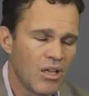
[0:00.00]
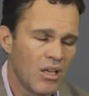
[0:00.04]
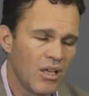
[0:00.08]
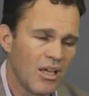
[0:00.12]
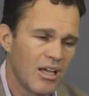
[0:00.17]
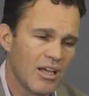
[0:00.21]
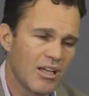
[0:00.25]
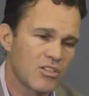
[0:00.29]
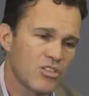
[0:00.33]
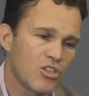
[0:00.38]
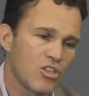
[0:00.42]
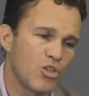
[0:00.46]

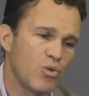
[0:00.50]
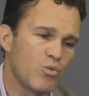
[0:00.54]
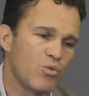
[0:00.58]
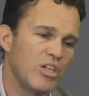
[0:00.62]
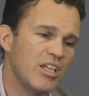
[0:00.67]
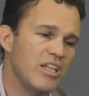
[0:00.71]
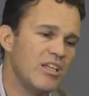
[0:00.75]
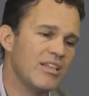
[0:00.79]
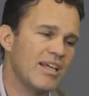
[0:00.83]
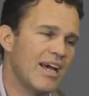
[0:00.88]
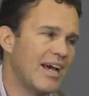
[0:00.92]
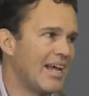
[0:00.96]
And so you
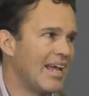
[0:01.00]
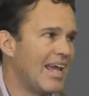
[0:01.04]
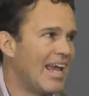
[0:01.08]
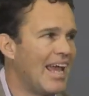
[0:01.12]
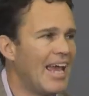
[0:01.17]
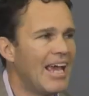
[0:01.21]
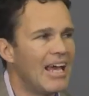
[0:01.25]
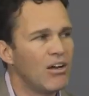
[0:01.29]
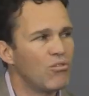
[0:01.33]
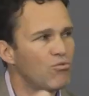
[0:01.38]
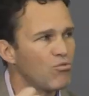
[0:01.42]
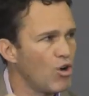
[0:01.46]
need that
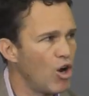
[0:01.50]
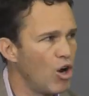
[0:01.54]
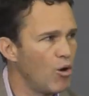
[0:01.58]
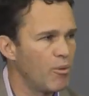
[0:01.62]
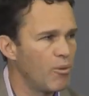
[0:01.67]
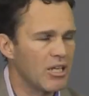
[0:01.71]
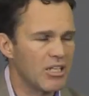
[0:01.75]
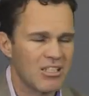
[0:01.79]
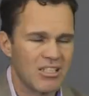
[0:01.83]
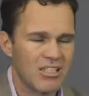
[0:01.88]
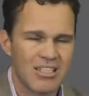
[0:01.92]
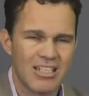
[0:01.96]

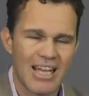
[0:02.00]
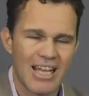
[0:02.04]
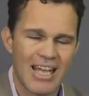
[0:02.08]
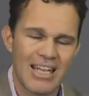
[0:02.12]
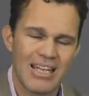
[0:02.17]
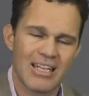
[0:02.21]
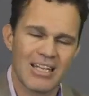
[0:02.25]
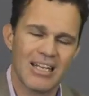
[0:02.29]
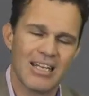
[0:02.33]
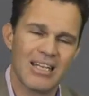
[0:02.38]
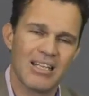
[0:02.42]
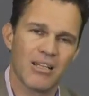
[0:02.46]
anaerobic
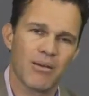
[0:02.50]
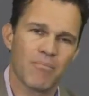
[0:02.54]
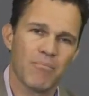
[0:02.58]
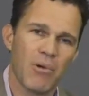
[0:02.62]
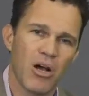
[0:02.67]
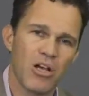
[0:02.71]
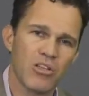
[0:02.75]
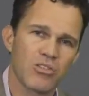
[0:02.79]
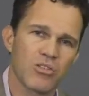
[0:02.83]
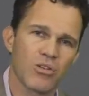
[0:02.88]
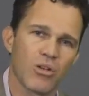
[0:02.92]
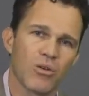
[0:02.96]
state in the
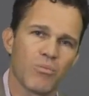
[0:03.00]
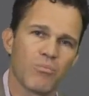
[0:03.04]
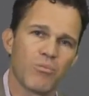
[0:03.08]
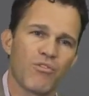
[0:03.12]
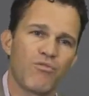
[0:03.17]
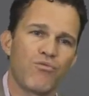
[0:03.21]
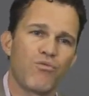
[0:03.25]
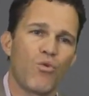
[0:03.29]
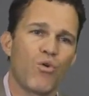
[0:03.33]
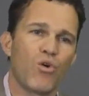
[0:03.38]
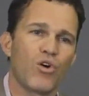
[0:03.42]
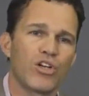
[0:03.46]
muscle
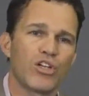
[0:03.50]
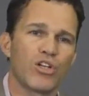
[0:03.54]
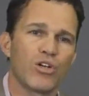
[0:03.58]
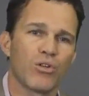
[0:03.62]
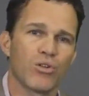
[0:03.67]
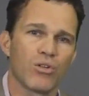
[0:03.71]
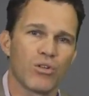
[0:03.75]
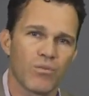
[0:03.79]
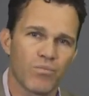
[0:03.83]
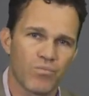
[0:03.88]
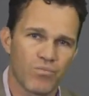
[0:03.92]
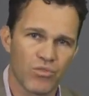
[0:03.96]
before
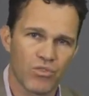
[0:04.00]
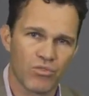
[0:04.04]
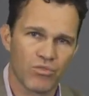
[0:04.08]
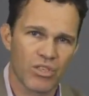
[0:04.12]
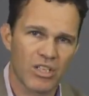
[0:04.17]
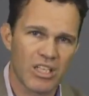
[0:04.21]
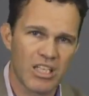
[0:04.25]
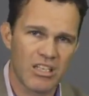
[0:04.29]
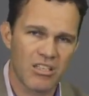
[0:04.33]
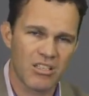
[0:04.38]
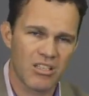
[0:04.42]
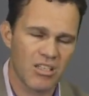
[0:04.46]
you'll
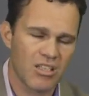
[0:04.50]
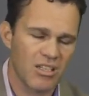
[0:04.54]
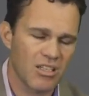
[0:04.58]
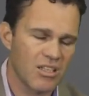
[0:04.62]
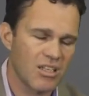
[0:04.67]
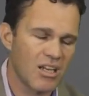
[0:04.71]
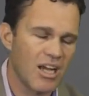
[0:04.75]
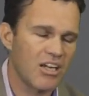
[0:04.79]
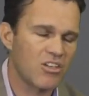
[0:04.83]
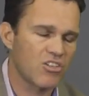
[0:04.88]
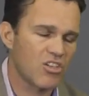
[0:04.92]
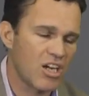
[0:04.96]
release the
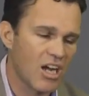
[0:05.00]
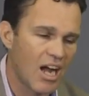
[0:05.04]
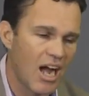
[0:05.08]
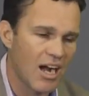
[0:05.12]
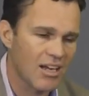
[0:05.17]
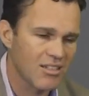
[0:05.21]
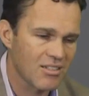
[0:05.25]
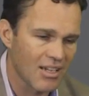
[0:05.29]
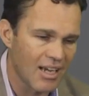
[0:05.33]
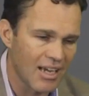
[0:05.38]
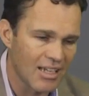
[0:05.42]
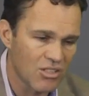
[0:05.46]
nitric
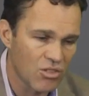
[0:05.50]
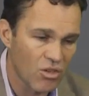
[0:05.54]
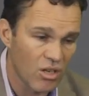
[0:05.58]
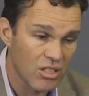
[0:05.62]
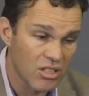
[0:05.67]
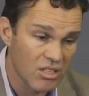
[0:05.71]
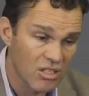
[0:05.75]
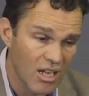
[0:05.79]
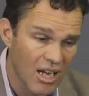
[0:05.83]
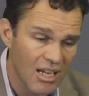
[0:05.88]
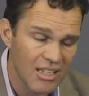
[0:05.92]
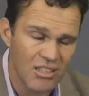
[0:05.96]
oxide. So I
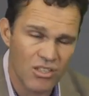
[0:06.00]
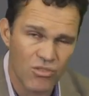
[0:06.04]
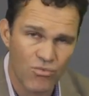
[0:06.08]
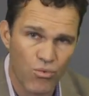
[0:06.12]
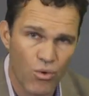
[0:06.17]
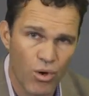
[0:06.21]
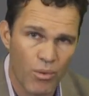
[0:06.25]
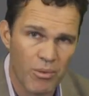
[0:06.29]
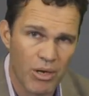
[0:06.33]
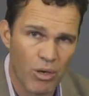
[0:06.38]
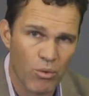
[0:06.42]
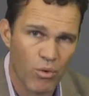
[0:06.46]
designed this
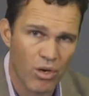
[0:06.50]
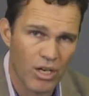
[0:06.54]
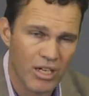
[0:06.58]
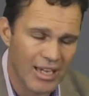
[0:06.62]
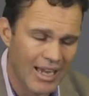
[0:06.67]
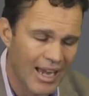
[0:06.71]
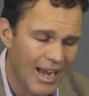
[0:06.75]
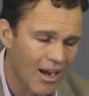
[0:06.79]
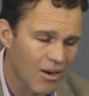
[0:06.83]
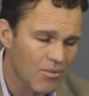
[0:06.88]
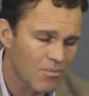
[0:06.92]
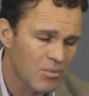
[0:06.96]
4-minute
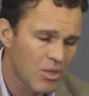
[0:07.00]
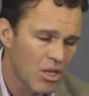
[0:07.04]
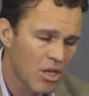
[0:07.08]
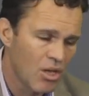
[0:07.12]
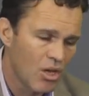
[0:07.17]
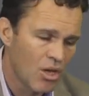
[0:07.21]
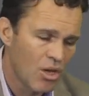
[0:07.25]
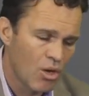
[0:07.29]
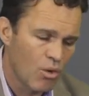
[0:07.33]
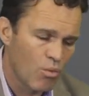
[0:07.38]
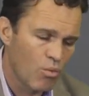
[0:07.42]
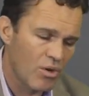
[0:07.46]
workout
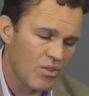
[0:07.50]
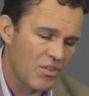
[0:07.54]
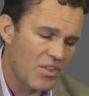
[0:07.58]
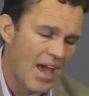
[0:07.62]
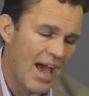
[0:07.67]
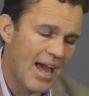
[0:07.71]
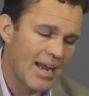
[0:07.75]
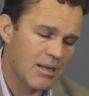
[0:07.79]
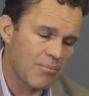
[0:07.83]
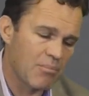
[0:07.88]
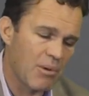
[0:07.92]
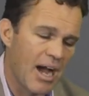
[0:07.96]
with
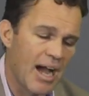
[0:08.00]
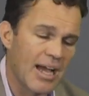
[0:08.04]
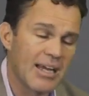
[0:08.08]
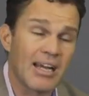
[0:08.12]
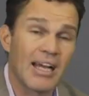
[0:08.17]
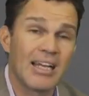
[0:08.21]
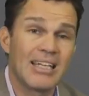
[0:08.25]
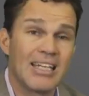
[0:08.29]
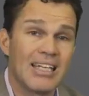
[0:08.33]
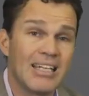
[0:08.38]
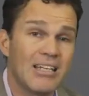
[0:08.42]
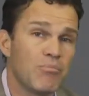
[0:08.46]
that in mind. I
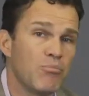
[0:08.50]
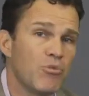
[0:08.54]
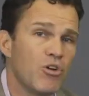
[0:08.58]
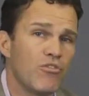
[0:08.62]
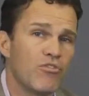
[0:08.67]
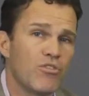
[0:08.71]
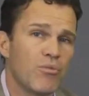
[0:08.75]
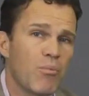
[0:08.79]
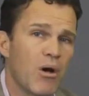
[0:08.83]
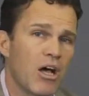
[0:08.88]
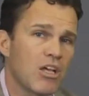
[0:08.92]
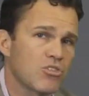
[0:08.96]
need to move
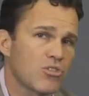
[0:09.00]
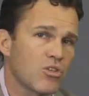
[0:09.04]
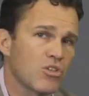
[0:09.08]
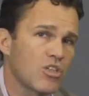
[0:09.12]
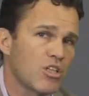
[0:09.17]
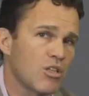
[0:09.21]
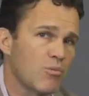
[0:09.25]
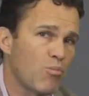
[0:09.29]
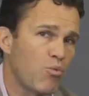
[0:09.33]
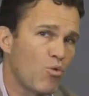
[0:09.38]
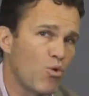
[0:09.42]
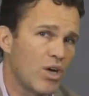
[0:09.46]
the muscle to
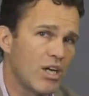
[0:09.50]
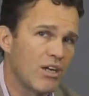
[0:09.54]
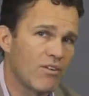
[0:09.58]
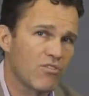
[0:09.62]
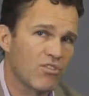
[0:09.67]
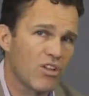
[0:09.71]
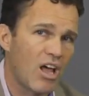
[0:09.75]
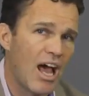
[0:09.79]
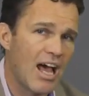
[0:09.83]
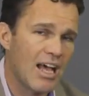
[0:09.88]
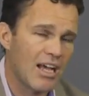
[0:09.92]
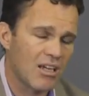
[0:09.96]
the point of
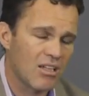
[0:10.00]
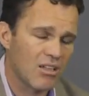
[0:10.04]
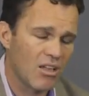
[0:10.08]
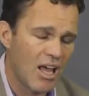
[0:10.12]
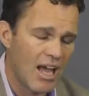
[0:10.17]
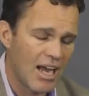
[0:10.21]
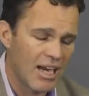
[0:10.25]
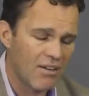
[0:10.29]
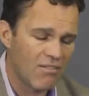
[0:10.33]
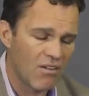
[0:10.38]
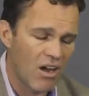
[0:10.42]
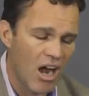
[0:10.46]

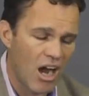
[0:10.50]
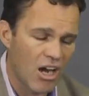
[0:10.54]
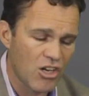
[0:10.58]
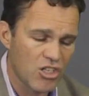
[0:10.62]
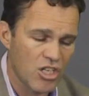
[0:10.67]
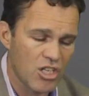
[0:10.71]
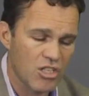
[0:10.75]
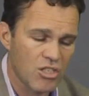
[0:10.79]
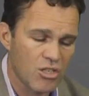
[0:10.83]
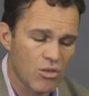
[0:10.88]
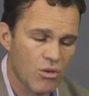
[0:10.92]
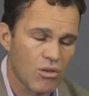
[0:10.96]
lack of
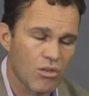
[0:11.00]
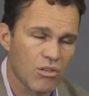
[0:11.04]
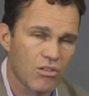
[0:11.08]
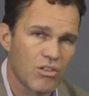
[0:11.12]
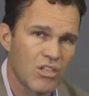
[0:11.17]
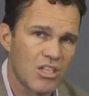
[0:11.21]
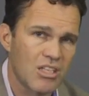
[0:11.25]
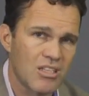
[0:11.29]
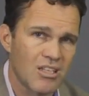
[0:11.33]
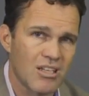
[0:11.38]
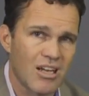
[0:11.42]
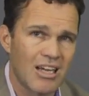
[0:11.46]
oxygen so it'll
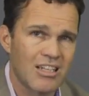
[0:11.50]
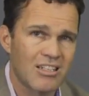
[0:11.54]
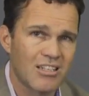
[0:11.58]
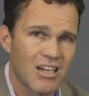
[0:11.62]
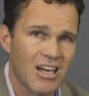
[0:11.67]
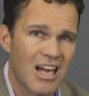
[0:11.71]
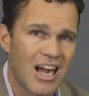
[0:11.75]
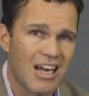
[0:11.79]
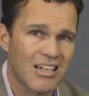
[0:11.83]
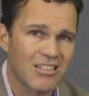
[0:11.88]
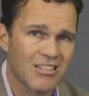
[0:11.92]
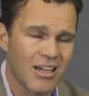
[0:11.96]
release the nitric
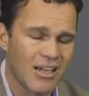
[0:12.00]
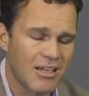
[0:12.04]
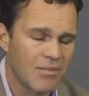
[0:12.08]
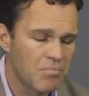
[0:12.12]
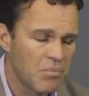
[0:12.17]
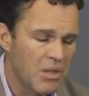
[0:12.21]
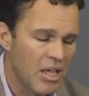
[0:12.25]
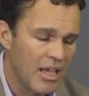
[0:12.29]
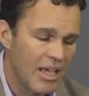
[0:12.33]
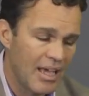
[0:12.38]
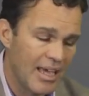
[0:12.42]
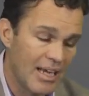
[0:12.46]
oxide,
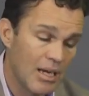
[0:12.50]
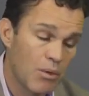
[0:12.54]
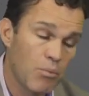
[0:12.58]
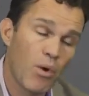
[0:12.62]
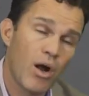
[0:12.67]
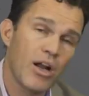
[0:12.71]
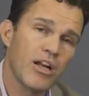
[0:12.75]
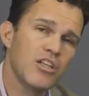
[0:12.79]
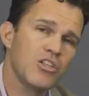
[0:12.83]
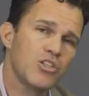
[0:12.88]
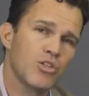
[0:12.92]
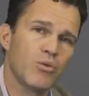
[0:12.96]
and I
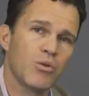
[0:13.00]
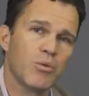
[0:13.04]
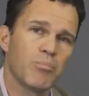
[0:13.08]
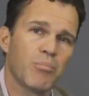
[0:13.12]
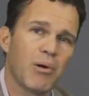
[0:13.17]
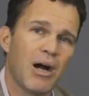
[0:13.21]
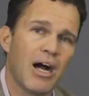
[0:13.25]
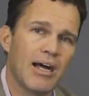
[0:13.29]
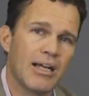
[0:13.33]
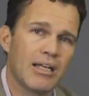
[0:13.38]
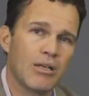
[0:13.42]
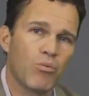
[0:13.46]
want to do it
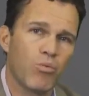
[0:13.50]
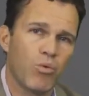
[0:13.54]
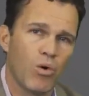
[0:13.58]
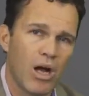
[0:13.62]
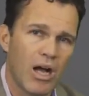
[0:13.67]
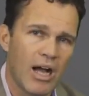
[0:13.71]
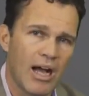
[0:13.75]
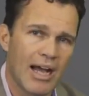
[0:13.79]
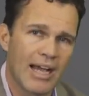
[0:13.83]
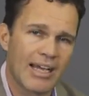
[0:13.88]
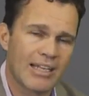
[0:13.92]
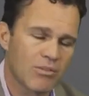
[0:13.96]
body
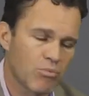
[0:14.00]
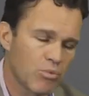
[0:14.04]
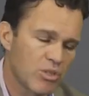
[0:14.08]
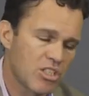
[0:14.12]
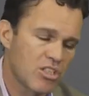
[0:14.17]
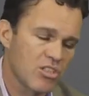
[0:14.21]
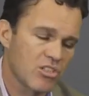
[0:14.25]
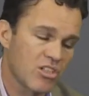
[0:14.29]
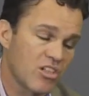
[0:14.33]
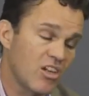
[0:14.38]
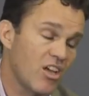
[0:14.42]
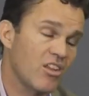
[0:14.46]
wide, which
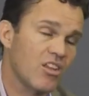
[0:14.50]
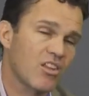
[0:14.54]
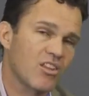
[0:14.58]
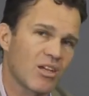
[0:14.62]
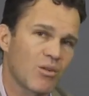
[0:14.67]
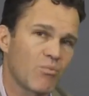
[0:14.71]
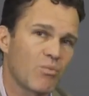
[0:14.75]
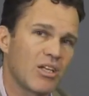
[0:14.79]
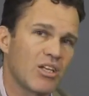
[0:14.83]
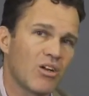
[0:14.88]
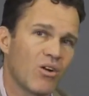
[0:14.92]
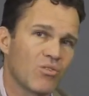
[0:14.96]
is another thing
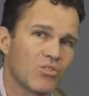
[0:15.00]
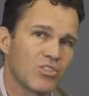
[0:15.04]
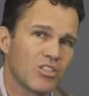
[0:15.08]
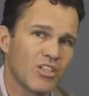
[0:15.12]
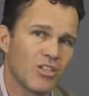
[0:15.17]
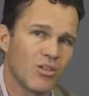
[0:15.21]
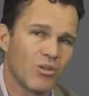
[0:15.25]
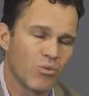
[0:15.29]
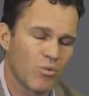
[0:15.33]
we don't do.